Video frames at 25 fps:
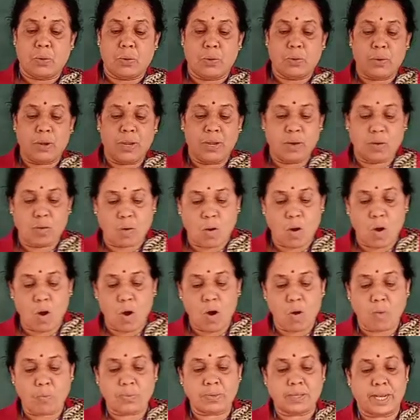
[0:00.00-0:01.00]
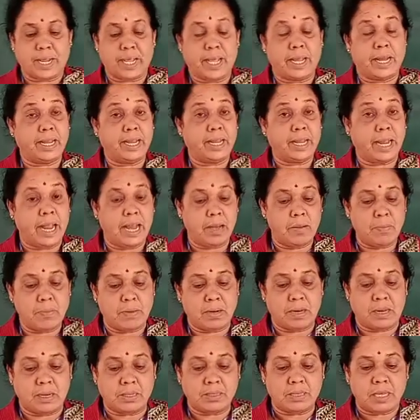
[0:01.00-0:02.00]
growing crops, rearing
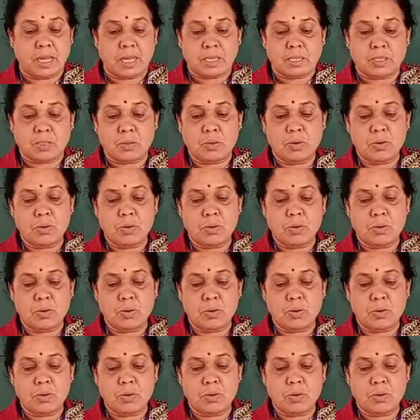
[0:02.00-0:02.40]
animals.